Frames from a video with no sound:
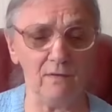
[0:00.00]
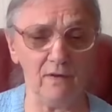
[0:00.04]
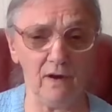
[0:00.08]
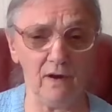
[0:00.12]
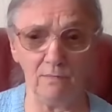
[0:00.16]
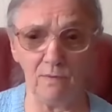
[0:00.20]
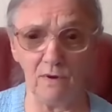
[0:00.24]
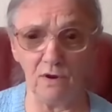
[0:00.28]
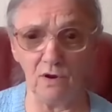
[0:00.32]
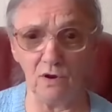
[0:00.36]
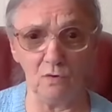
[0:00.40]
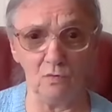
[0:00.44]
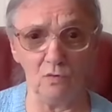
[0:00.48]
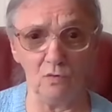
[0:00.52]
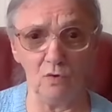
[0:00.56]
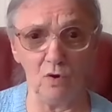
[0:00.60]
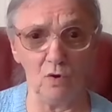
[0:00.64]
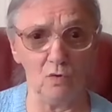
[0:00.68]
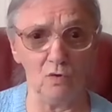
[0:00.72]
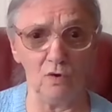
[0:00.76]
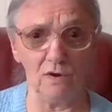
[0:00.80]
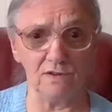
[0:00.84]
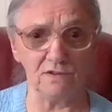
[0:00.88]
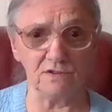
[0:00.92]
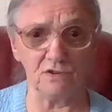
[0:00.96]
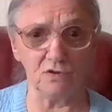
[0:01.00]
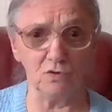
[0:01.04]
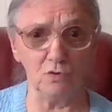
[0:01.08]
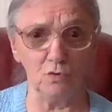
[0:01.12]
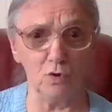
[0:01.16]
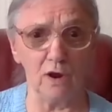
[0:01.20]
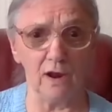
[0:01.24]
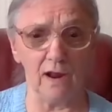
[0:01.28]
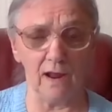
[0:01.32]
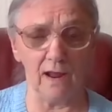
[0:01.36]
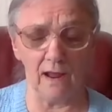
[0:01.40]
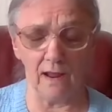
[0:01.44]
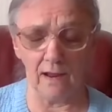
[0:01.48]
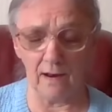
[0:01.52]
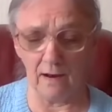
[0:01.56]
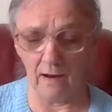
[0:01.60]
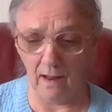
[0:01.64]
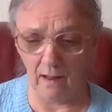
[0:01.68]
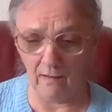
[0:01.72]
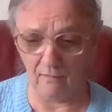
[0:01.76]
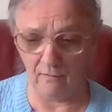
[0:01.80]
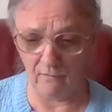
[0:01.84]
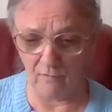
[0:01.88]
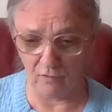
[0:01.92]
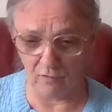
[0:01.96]
after I'd been doing all this Googling
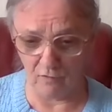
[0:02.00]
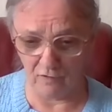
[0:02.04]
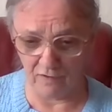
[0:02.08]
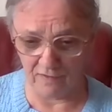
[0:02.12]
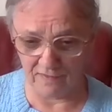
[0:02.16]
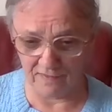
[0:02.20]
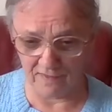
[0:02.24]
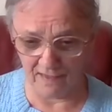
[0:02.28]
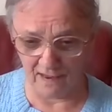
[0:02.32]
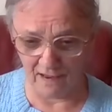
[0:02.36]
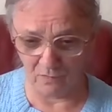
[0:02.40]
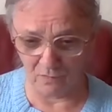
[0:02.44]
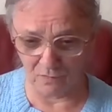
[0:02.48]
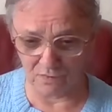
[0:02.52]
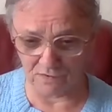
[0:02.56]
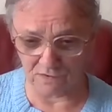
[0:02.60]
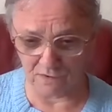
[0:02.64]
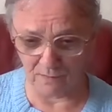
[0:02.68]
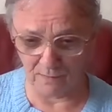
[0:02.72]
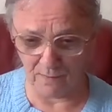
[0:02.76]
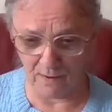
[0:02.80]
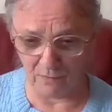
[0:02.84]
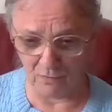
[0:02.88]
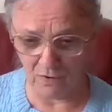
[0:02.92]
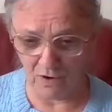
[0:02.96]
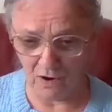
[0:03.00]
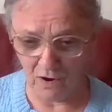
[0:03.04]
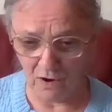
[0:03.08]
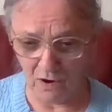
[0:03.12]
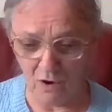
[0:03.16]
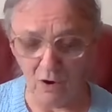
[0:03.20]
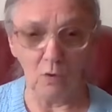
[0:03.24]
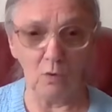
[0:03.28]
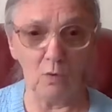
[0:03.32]
and everything, it was about